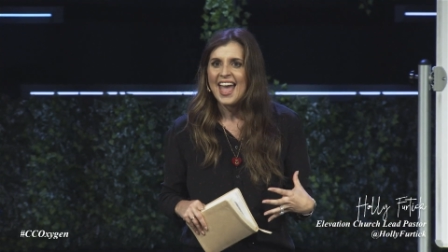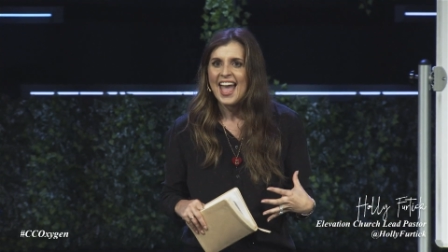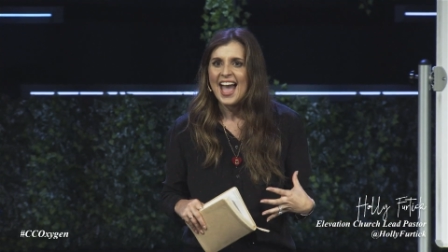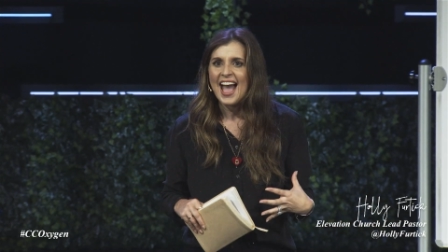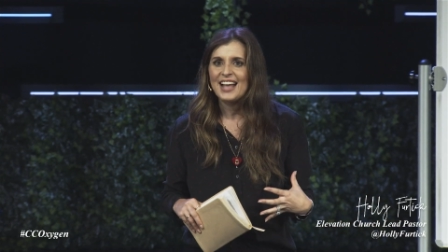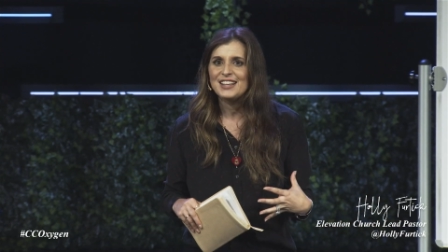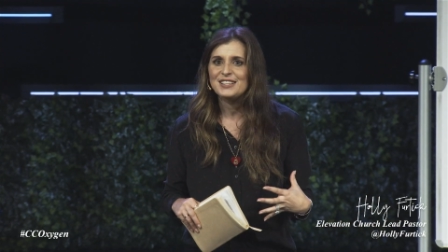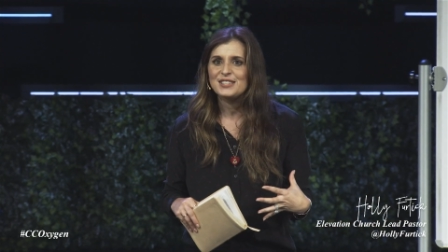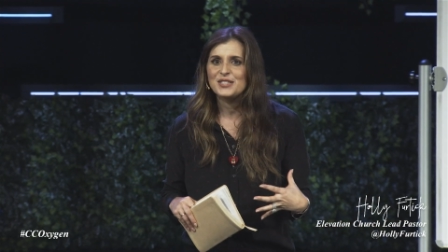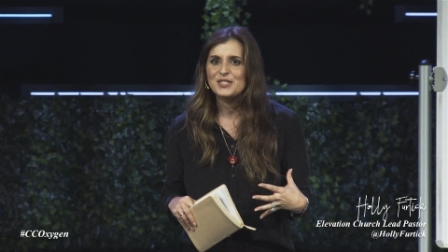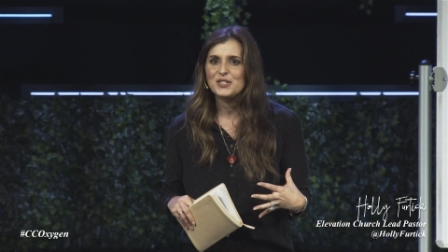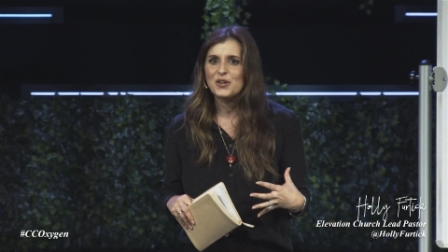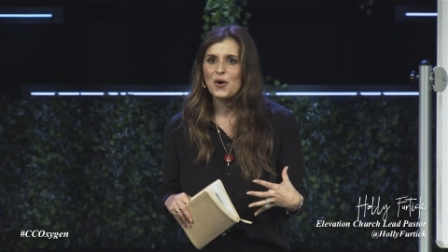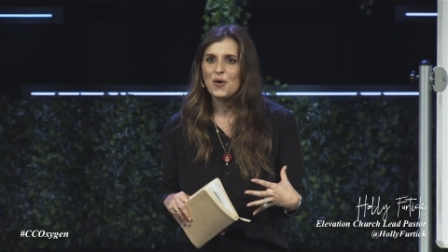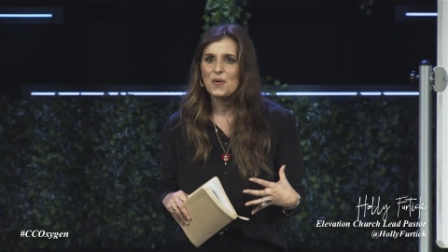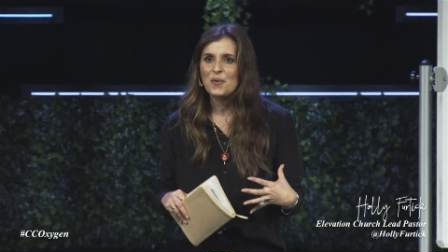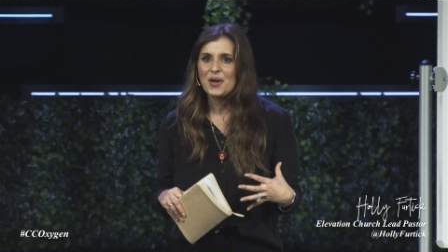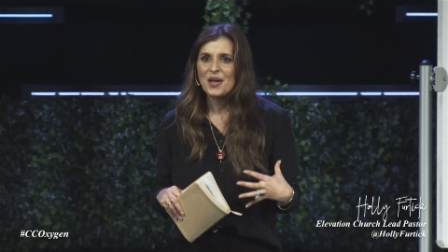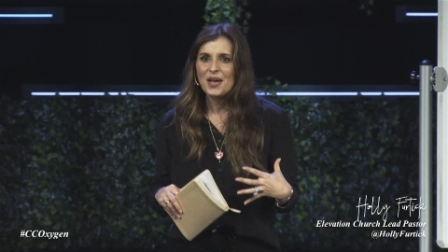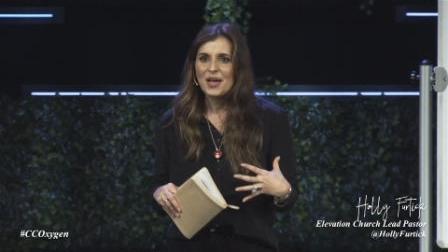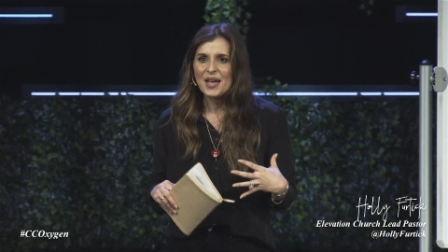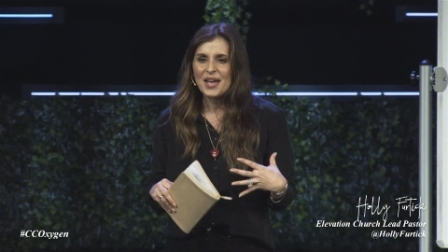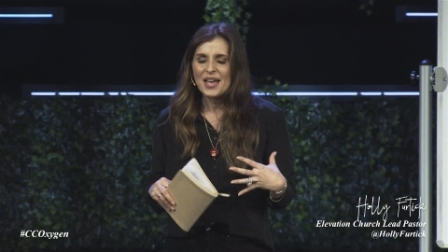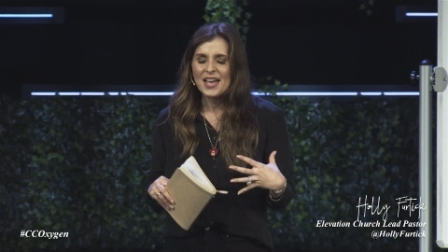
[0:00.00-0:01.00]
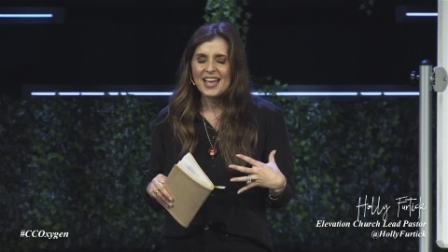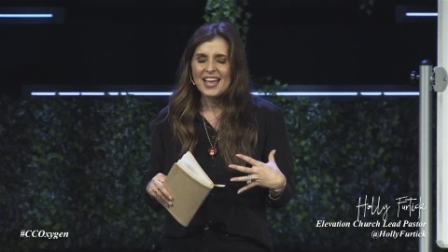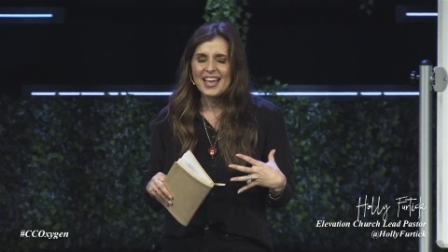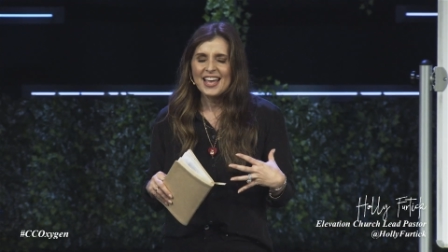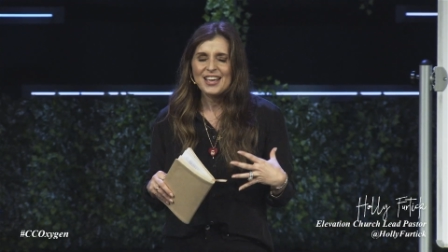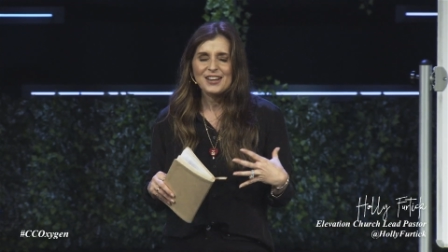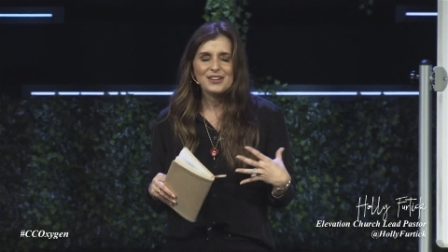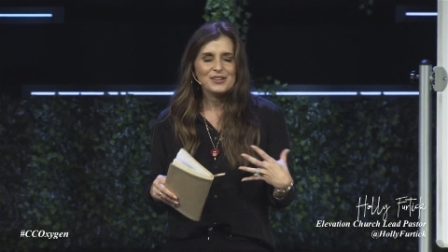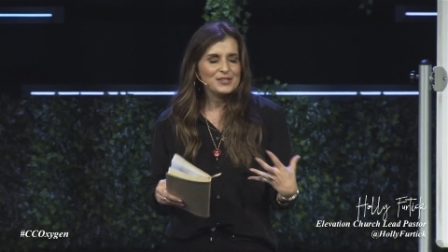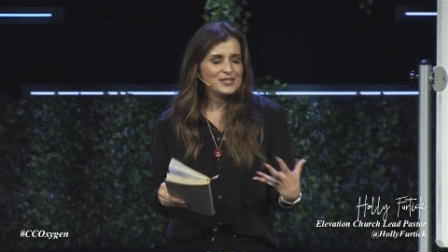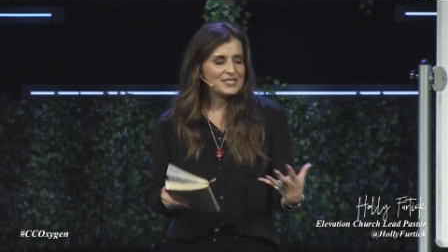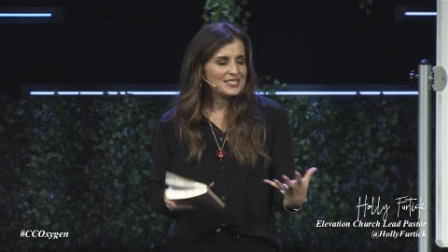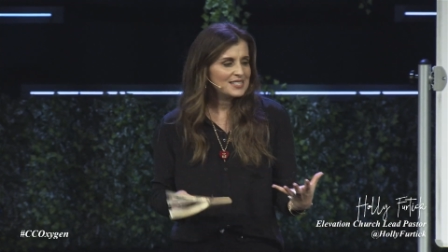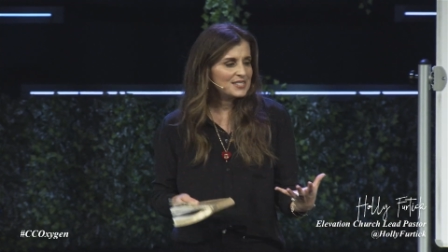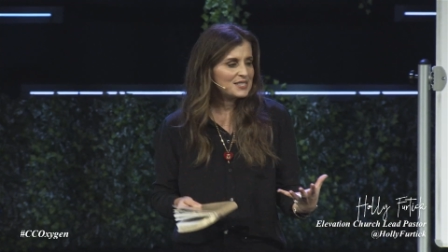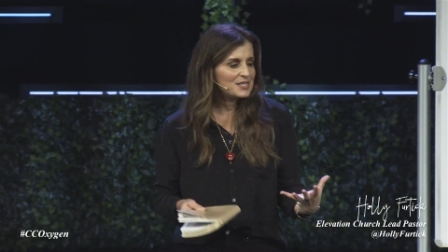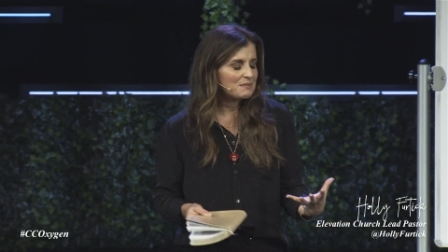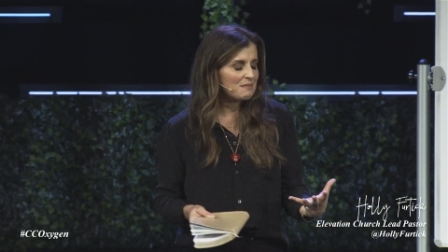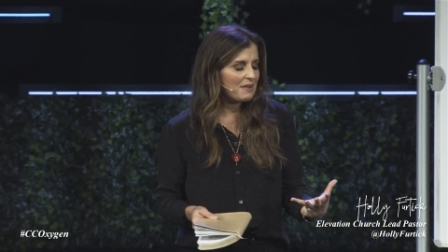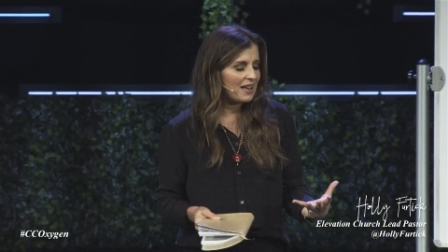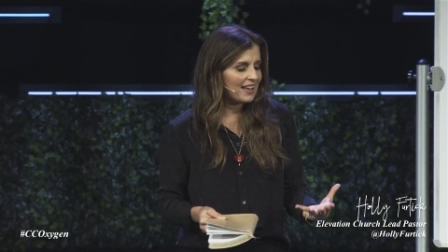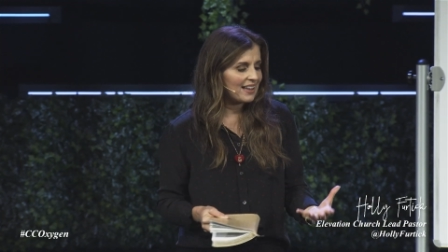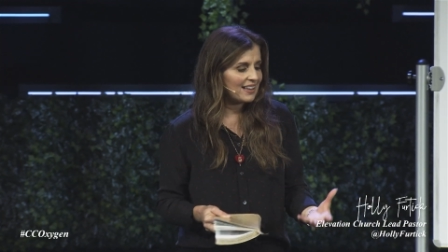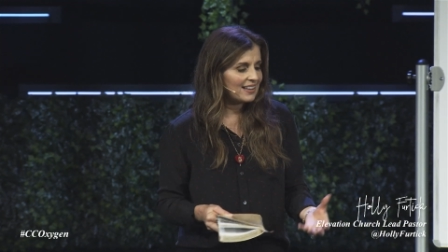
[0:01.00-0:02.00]
And so here's this
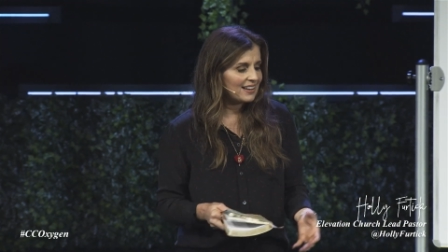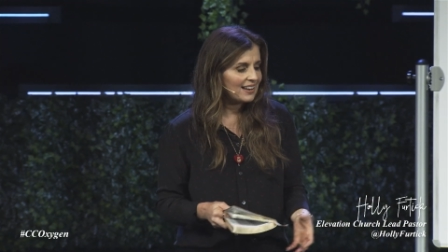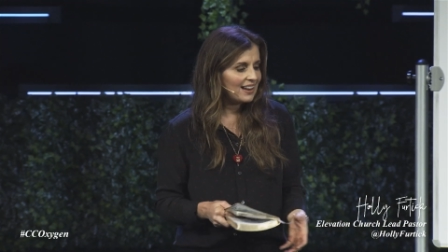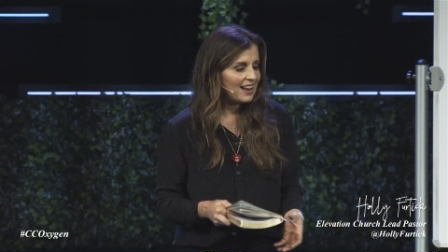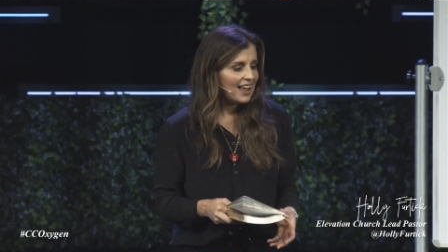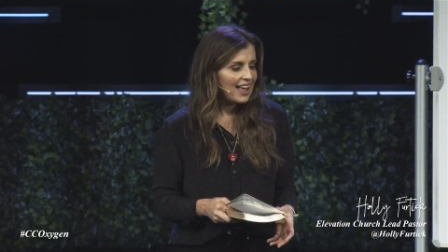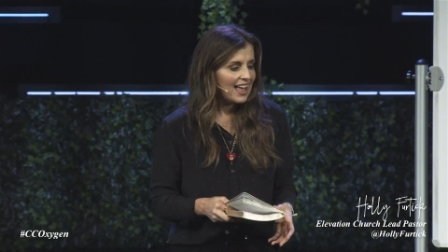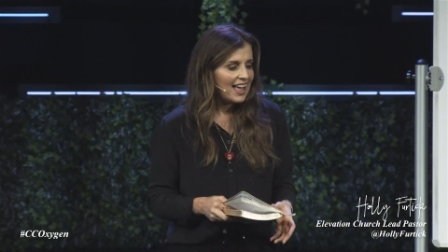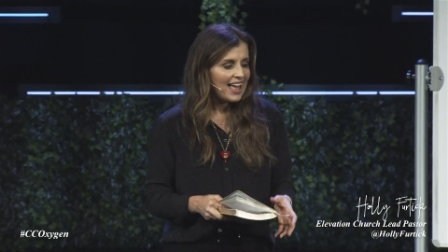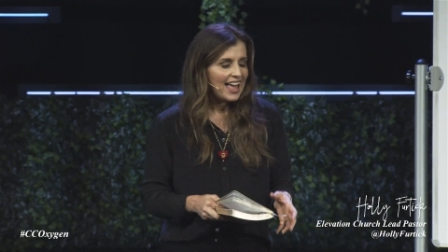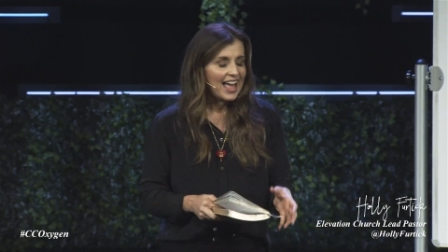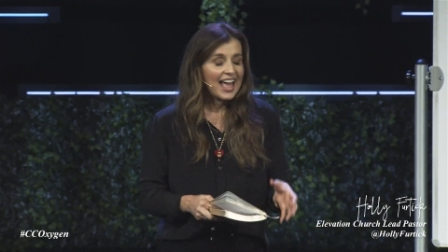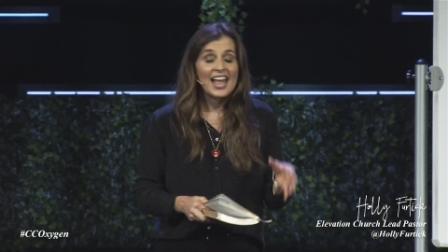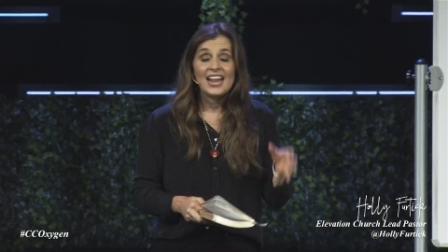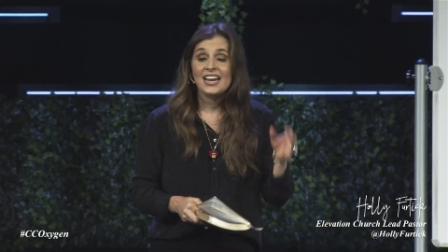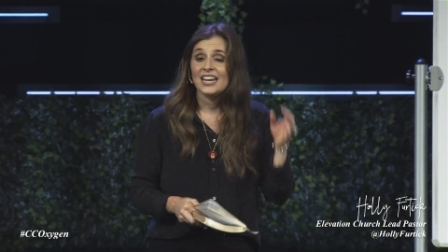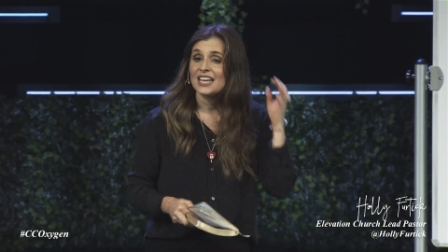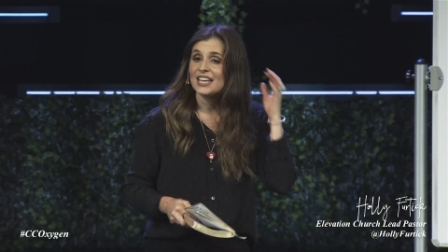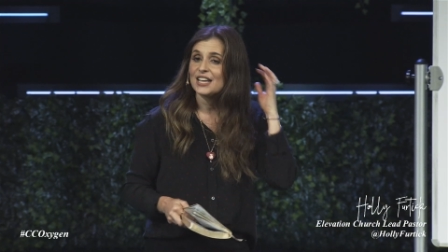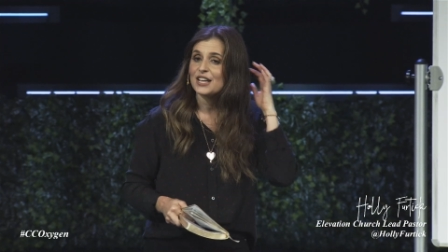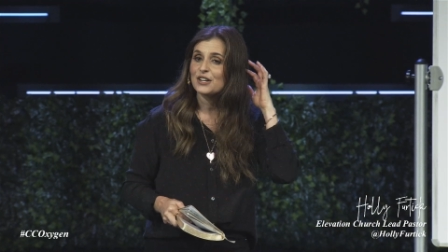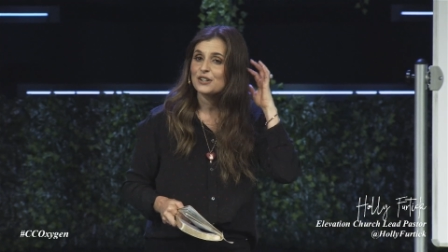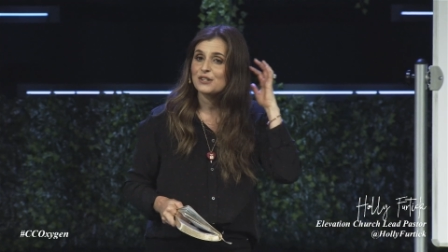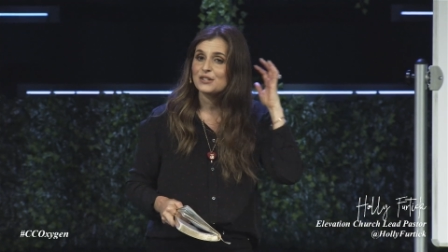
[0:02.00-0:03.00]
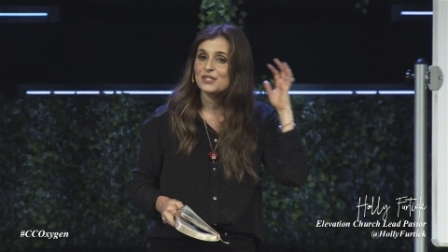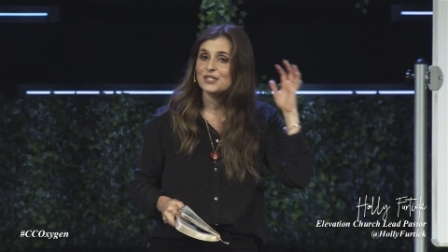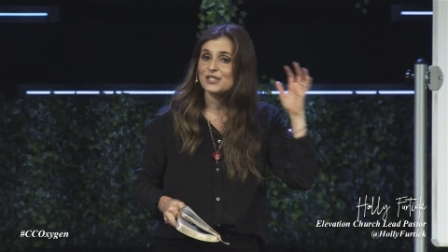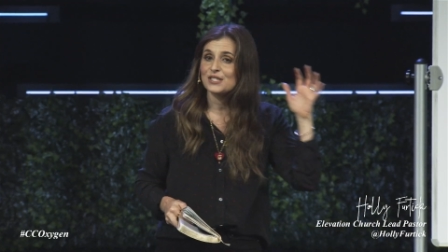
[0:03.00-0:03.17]
man, and he hears